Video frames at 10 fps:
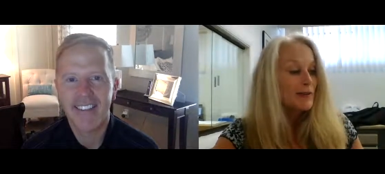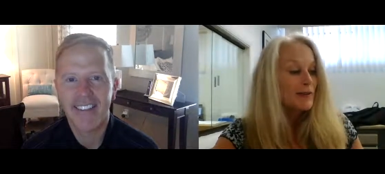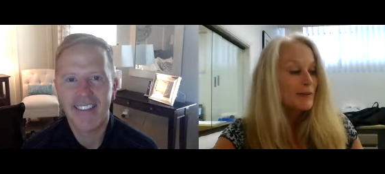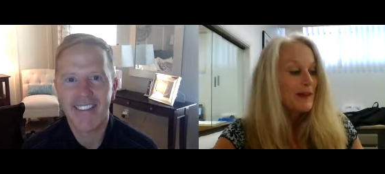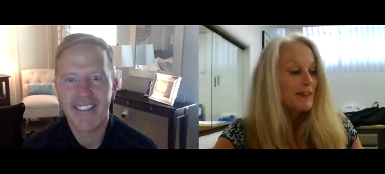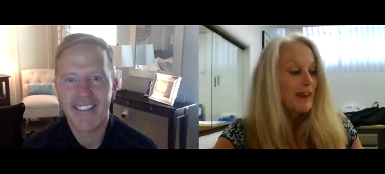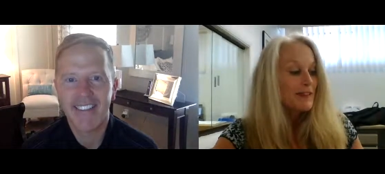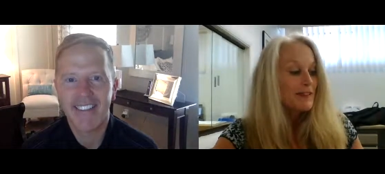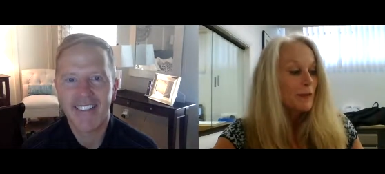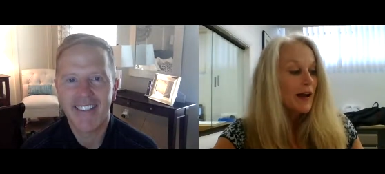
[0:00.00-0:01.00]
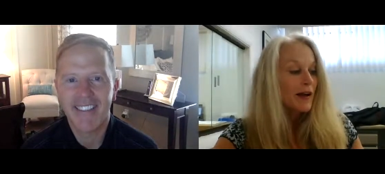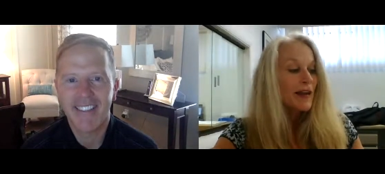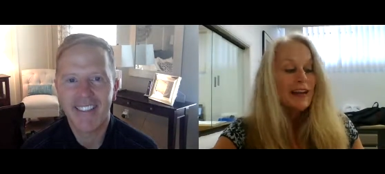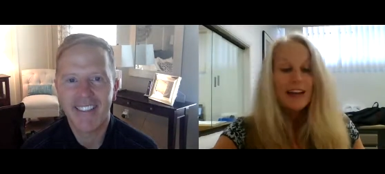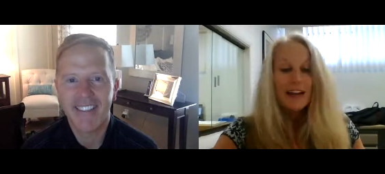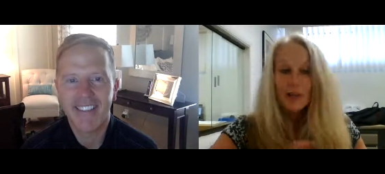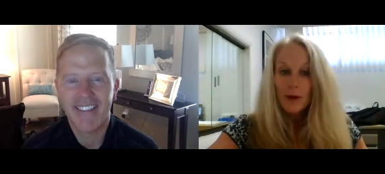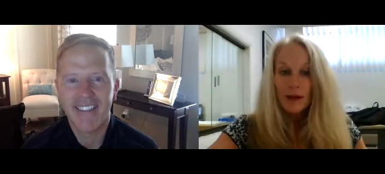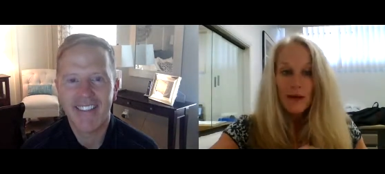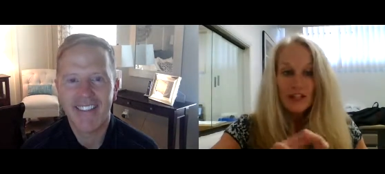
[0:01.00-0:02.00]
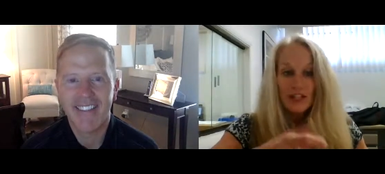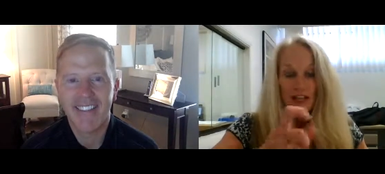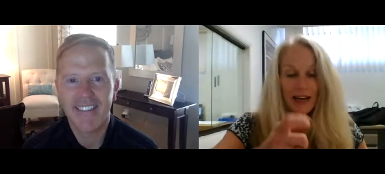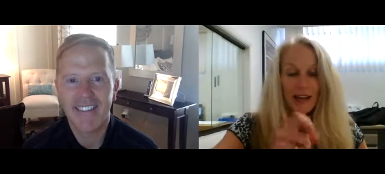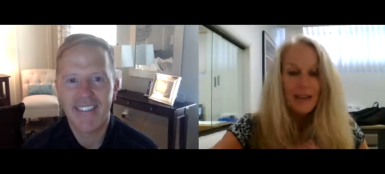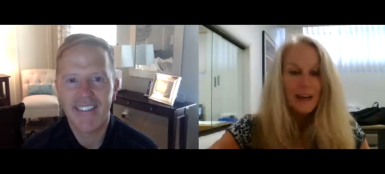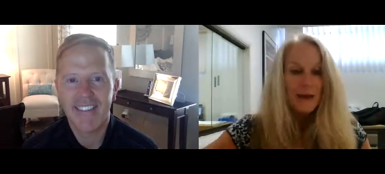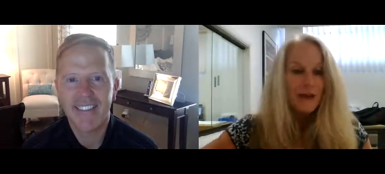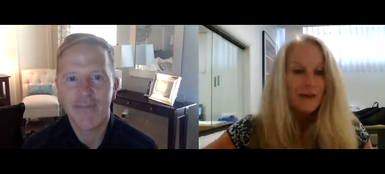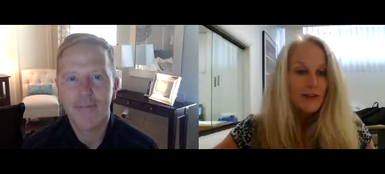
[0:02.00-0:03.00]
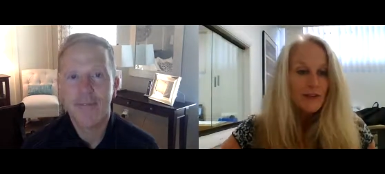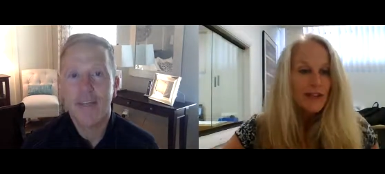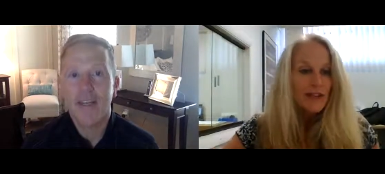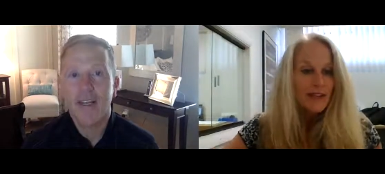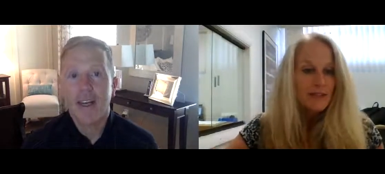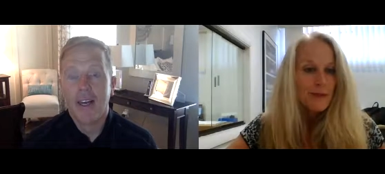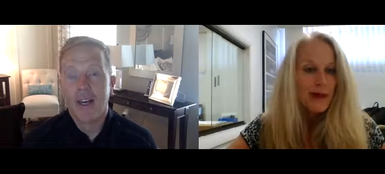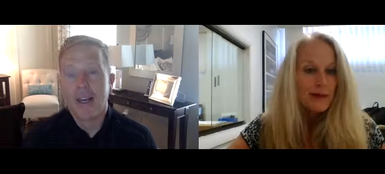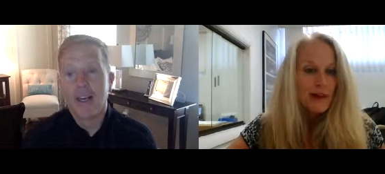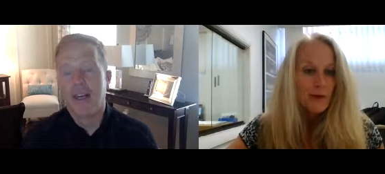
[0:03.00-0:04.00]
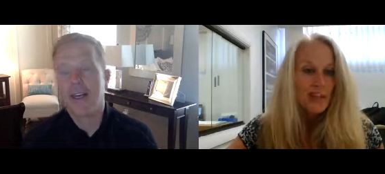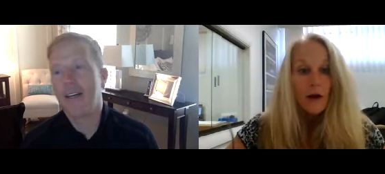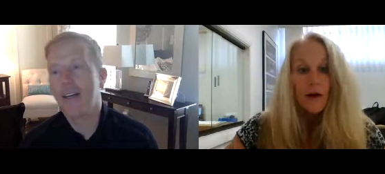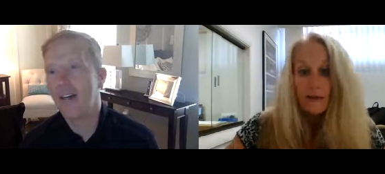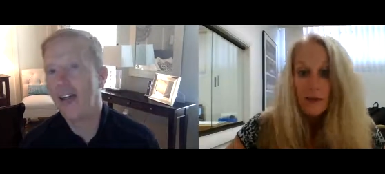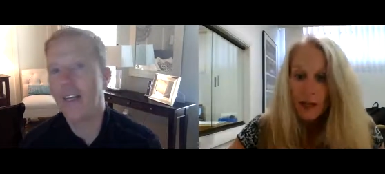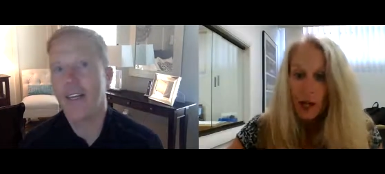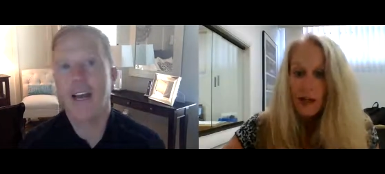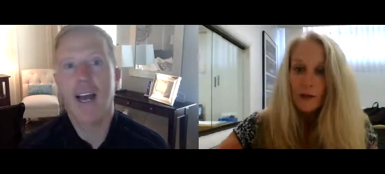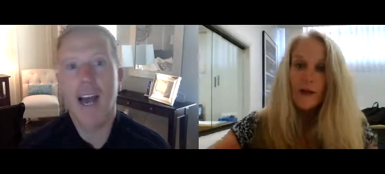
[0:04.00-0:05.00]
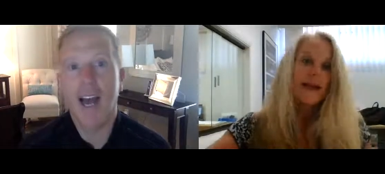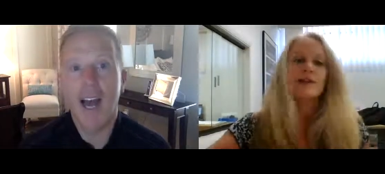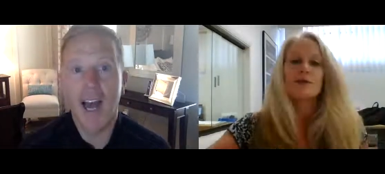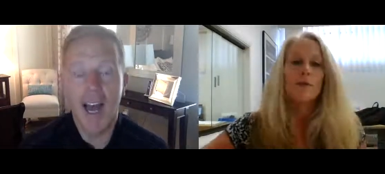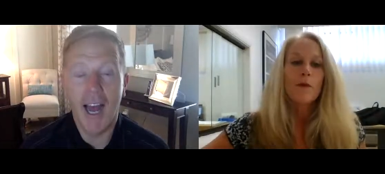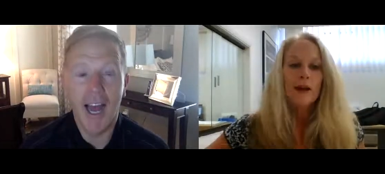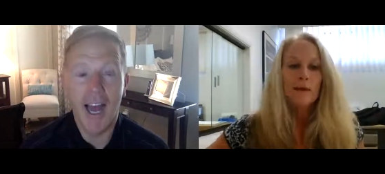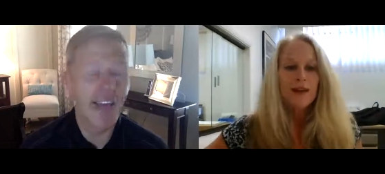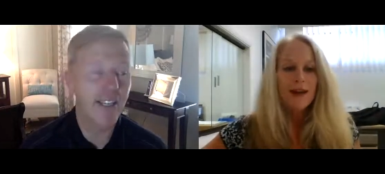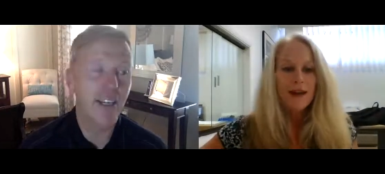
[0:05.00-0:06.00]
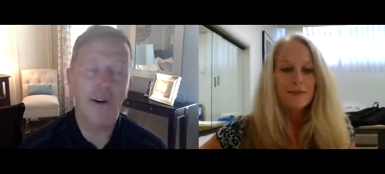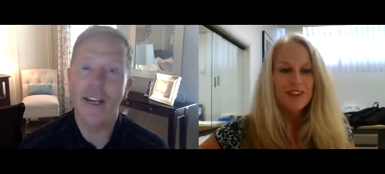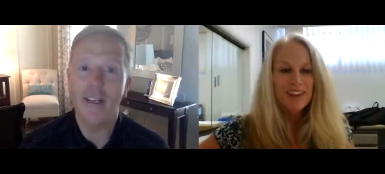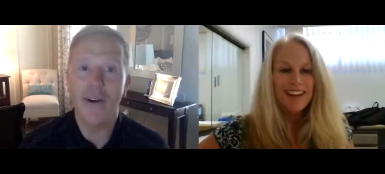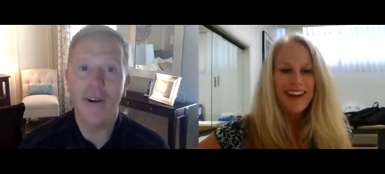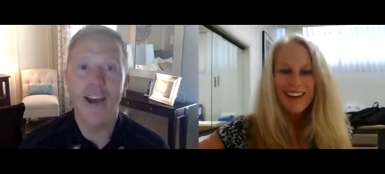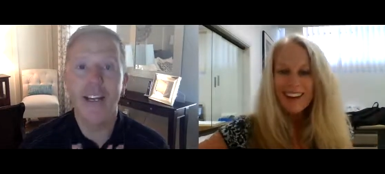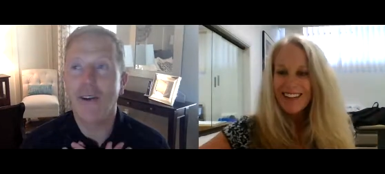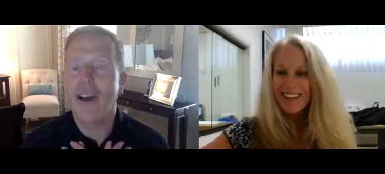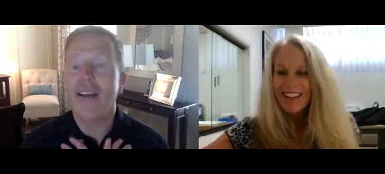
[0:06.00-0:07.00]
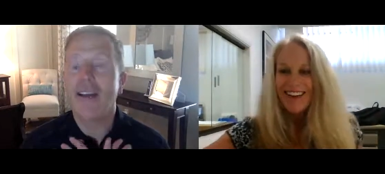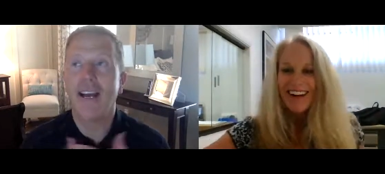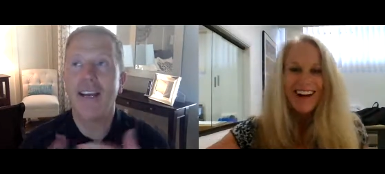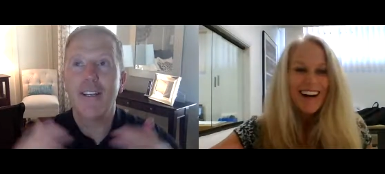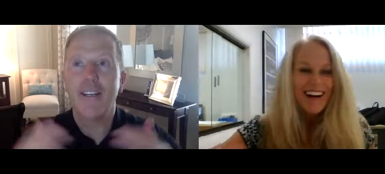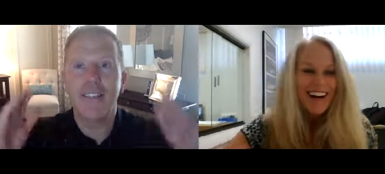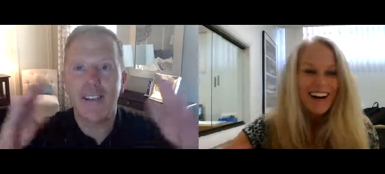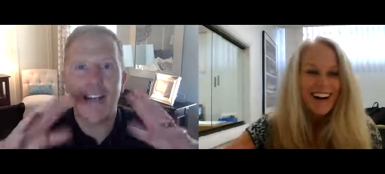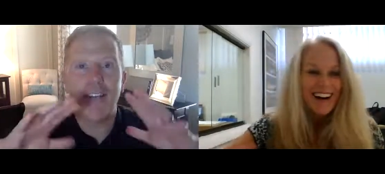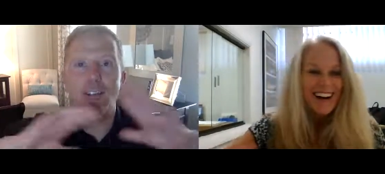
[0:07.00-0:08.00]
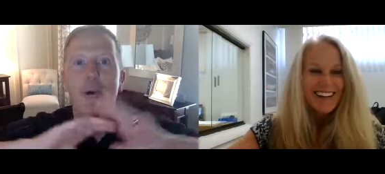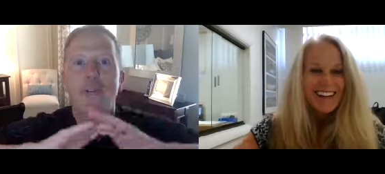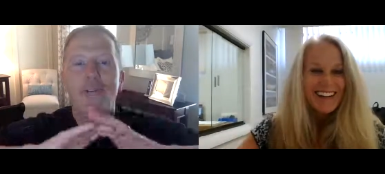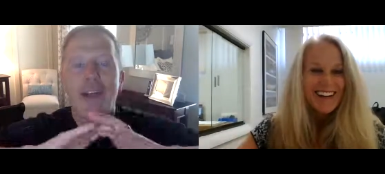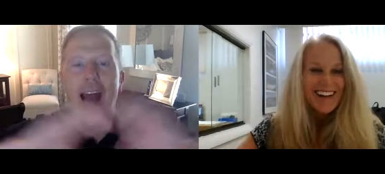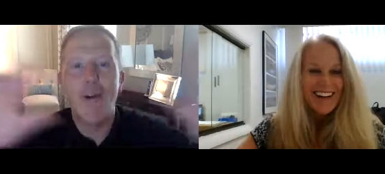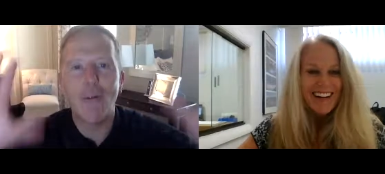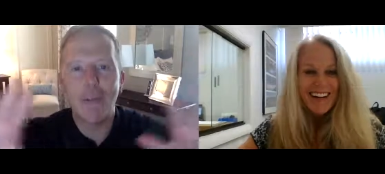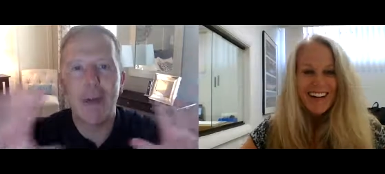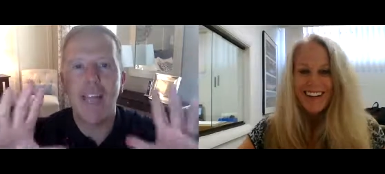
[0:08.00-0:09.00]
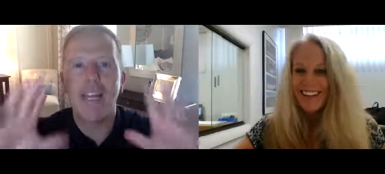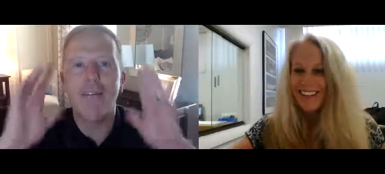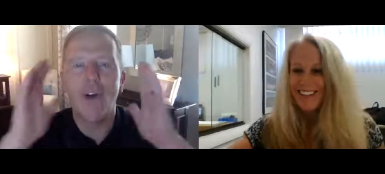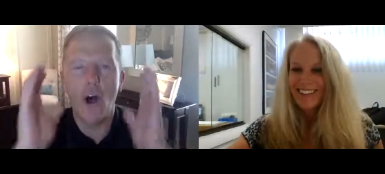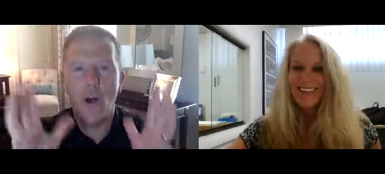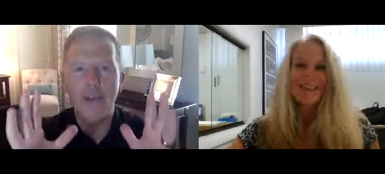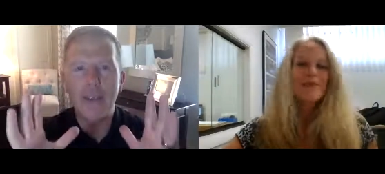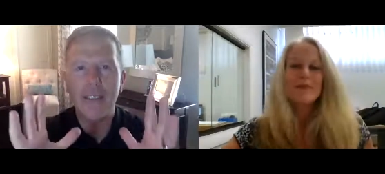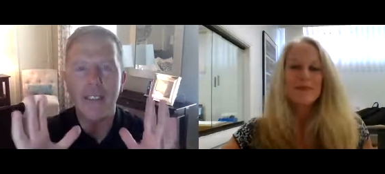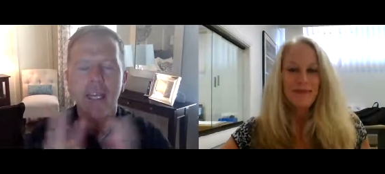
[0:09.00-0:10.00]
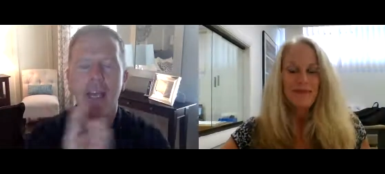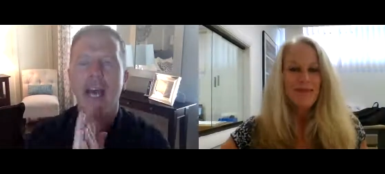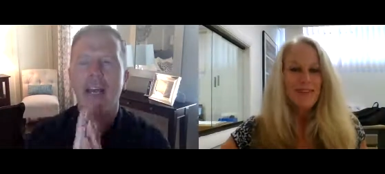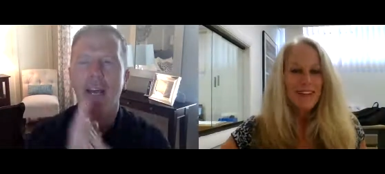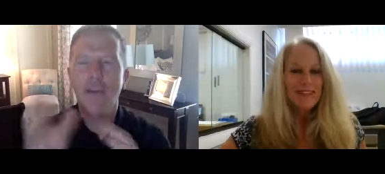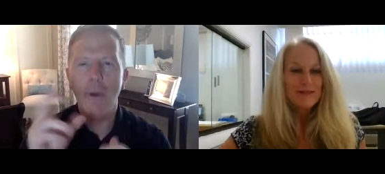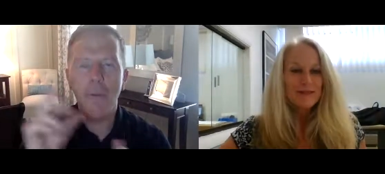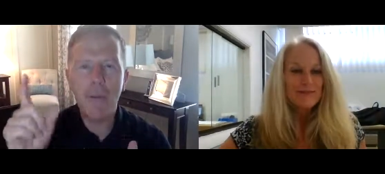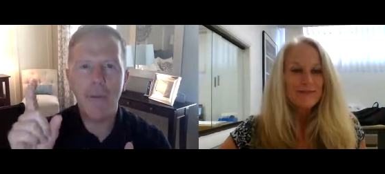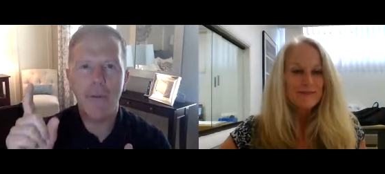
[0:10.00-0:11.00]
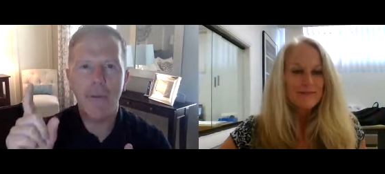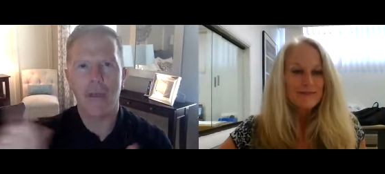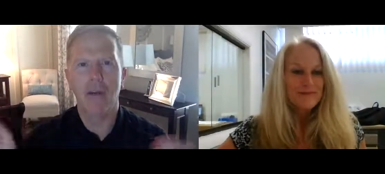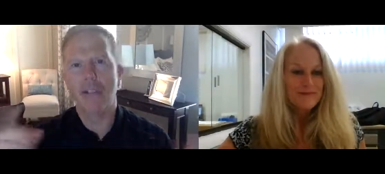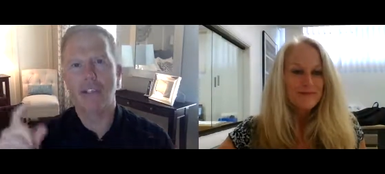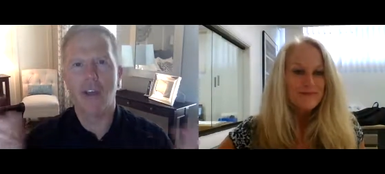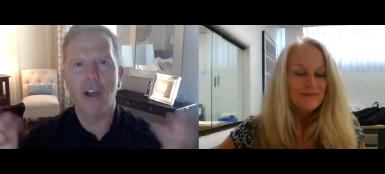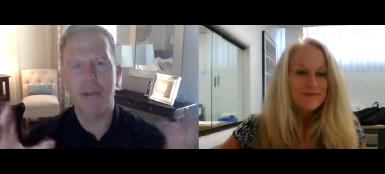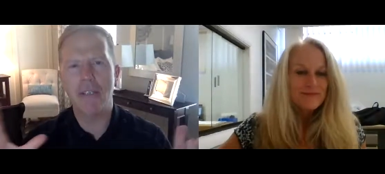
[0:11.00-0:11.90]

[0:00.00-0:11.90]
Speaker 1: to us about that as well. Now, do you want to mention anything about those things, but no, without I, giving it all away? Because we want. I know,
Speaker 2: I know, I know. I, I could I could go on for hours. I love all these things, and I don't want people to think, oh, this is all about